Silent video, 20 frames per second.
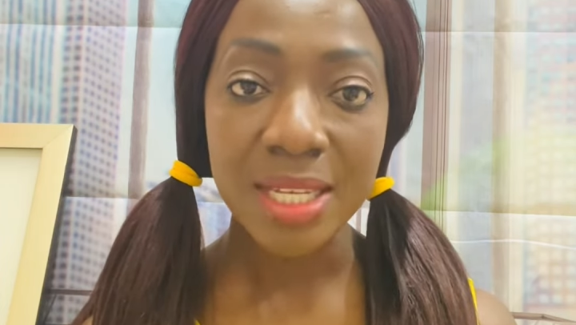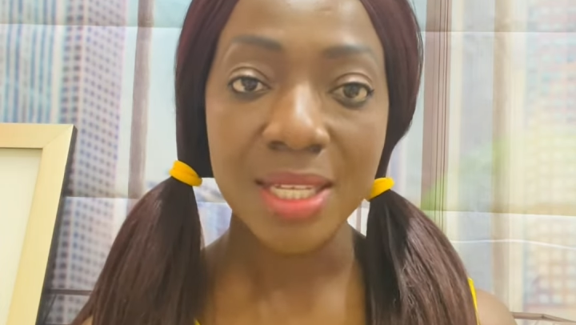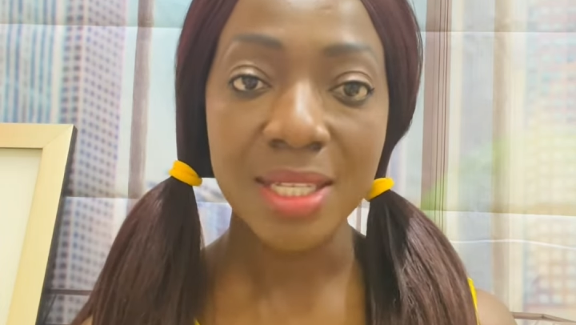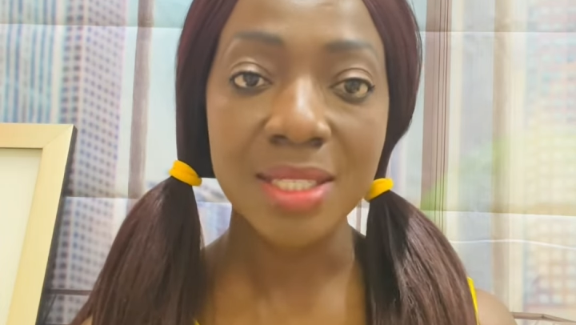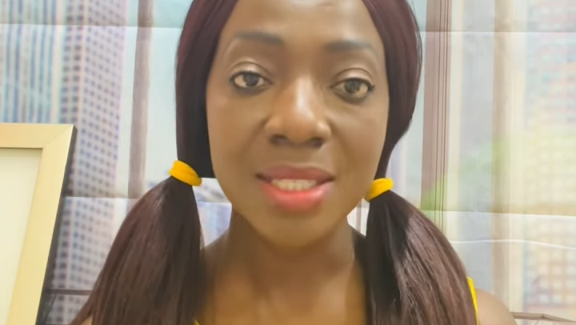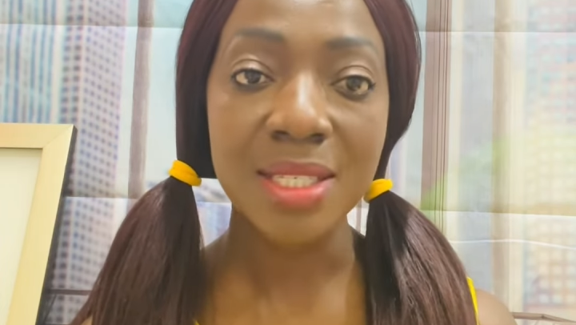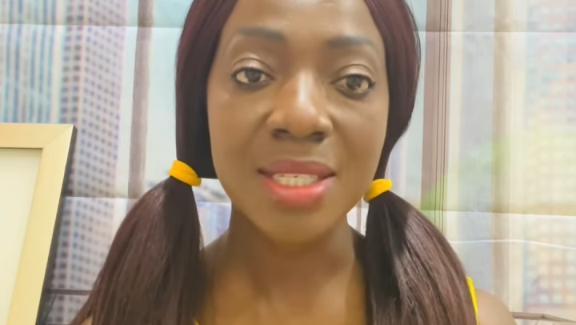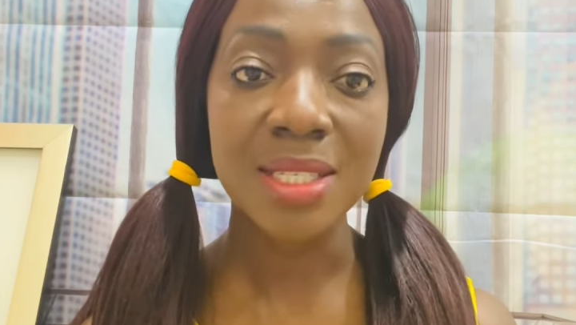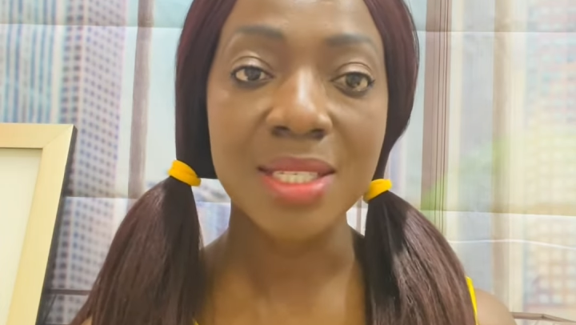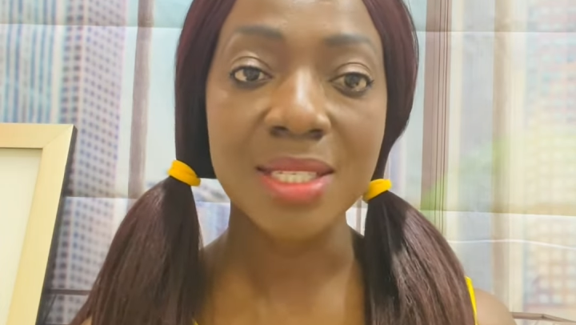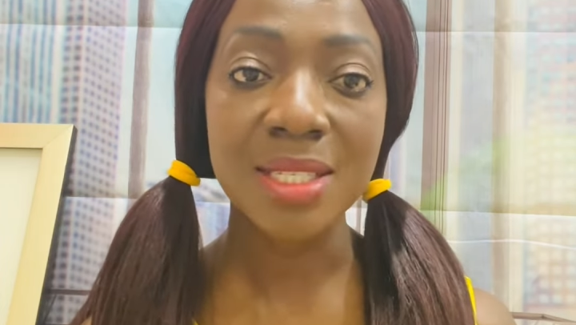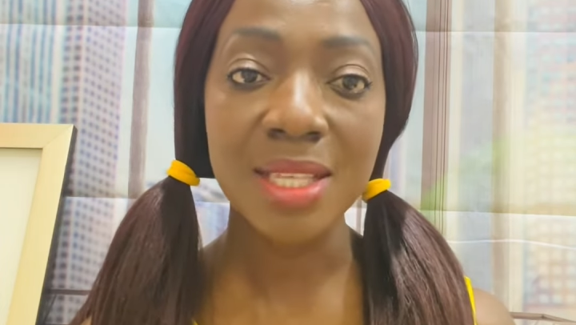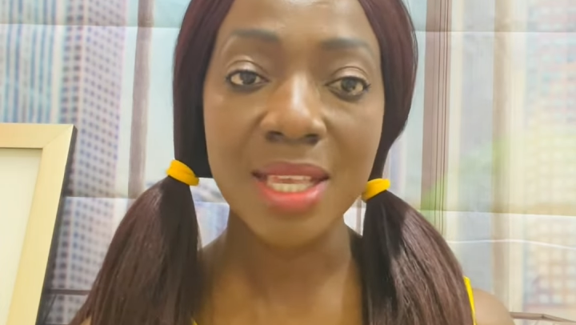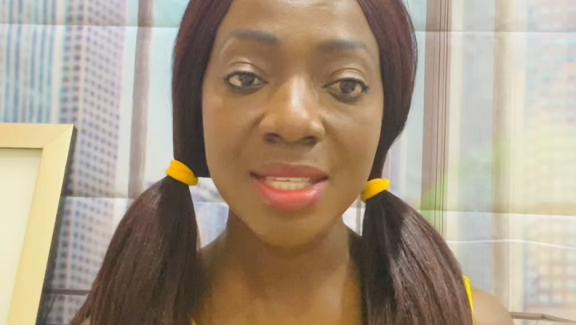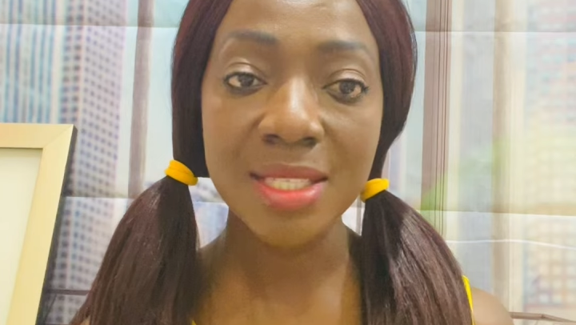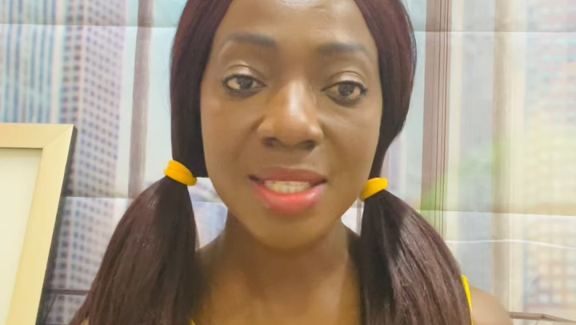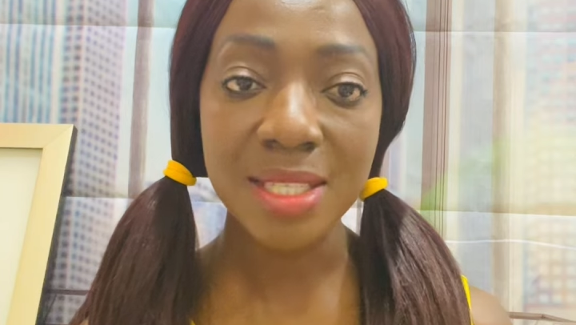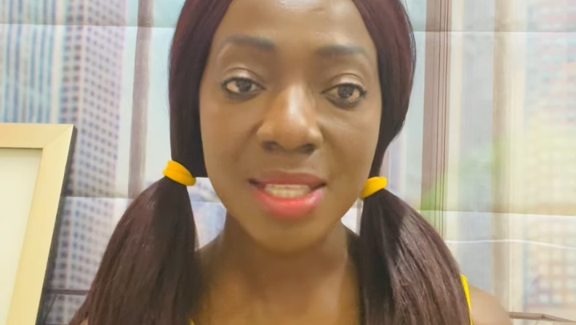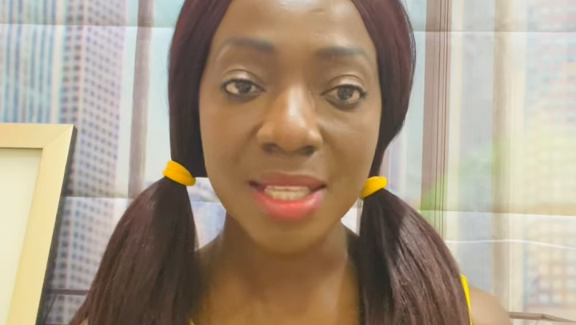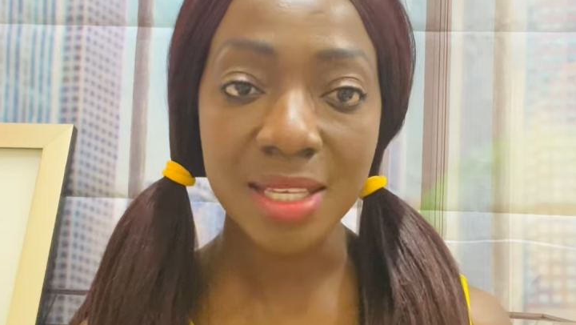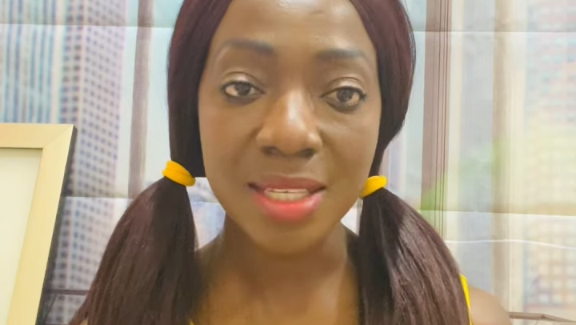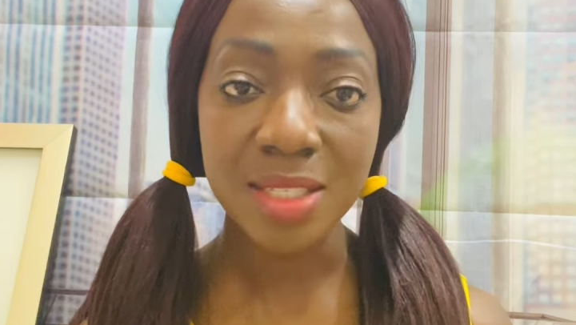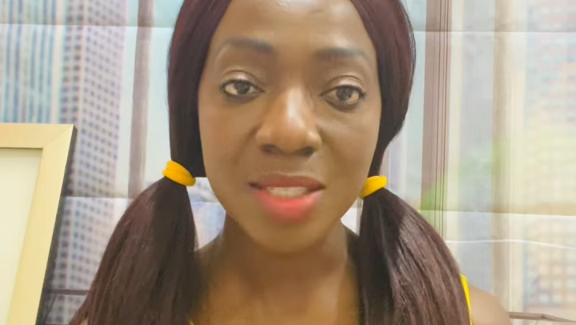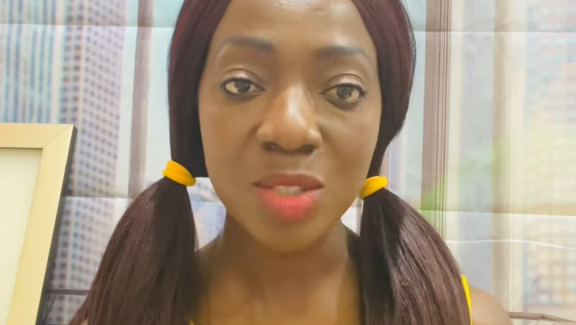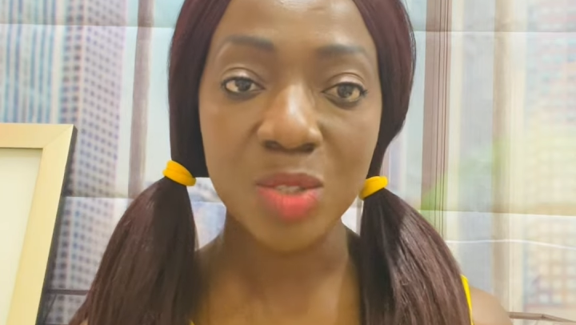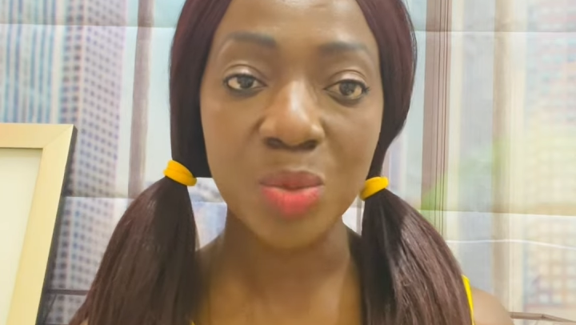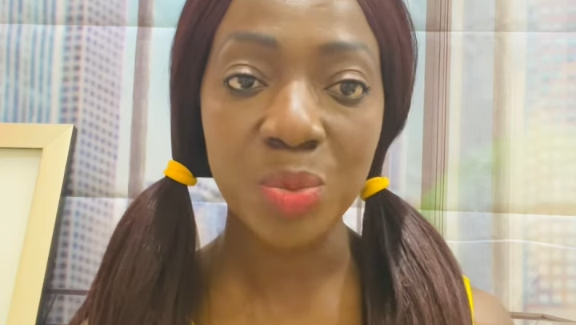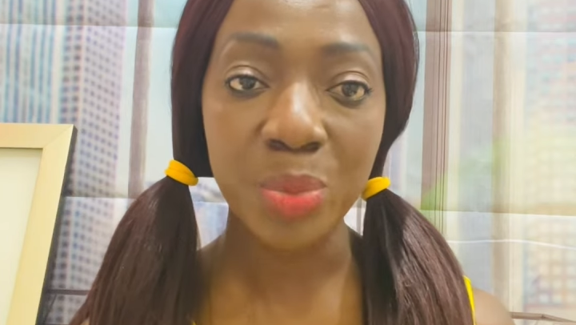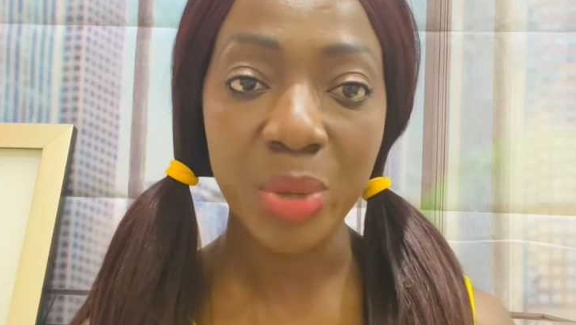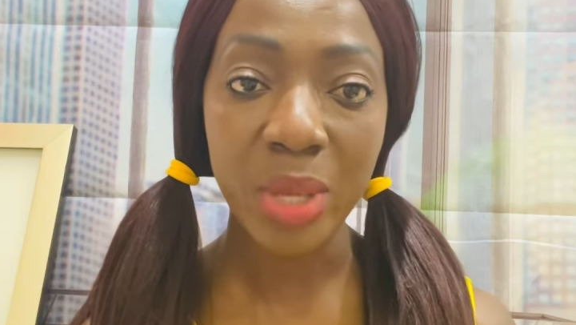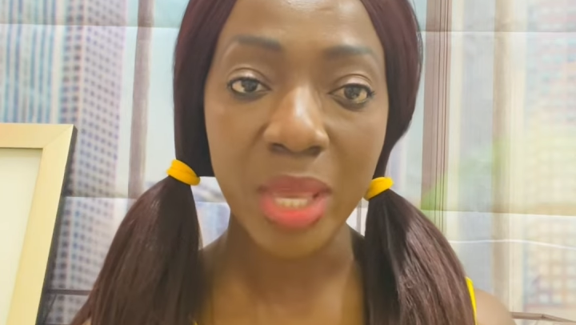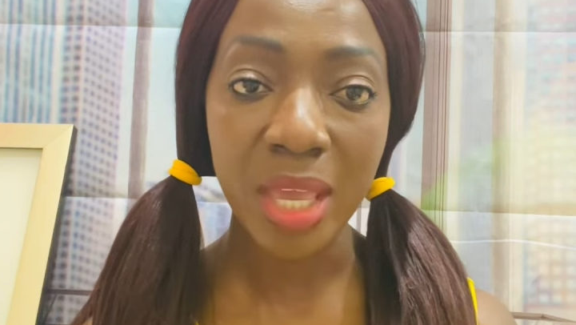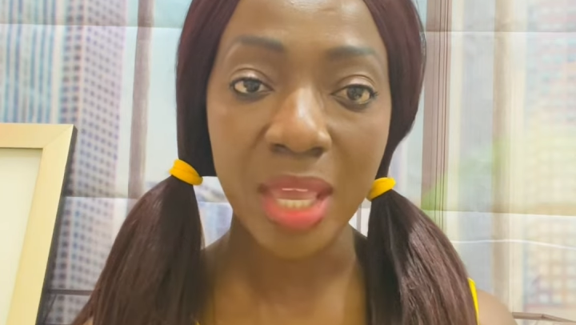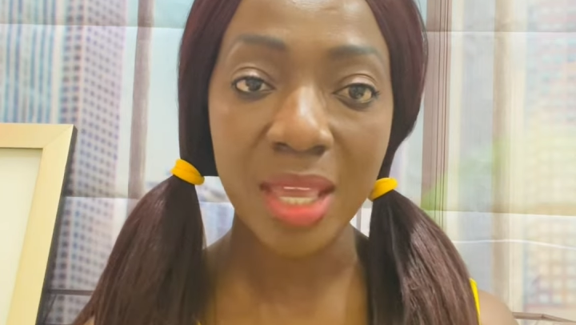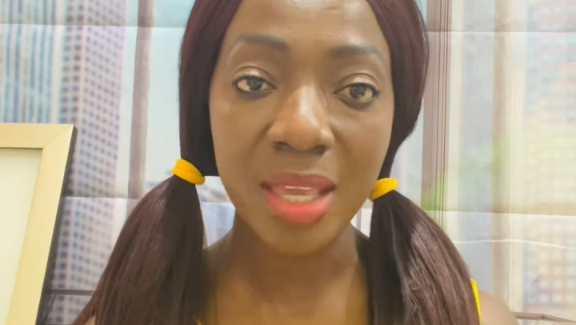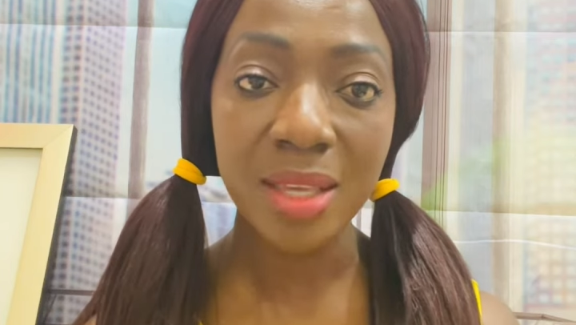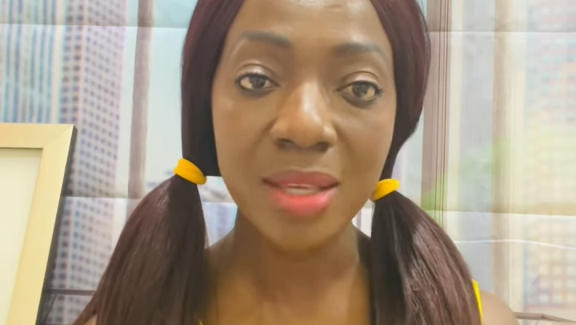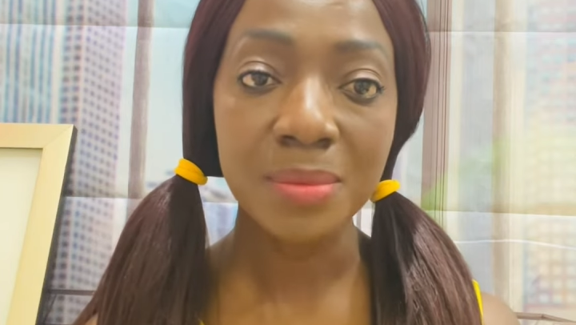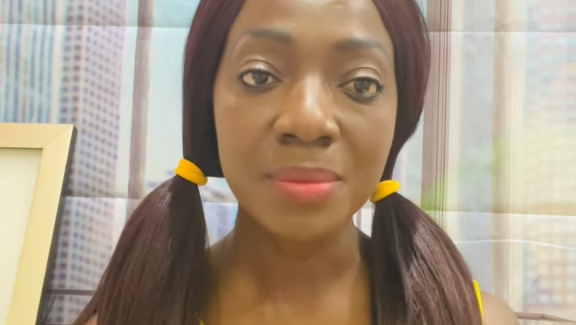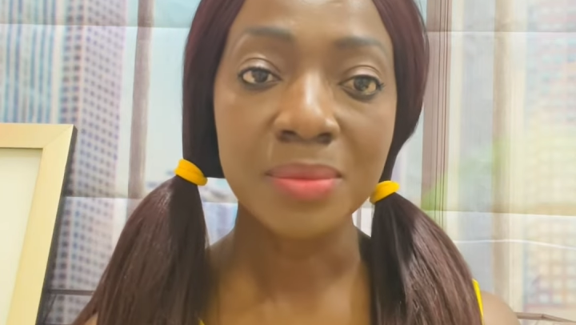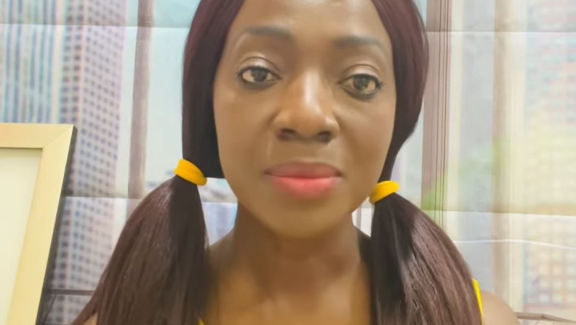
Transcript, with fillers: It is senseless to pay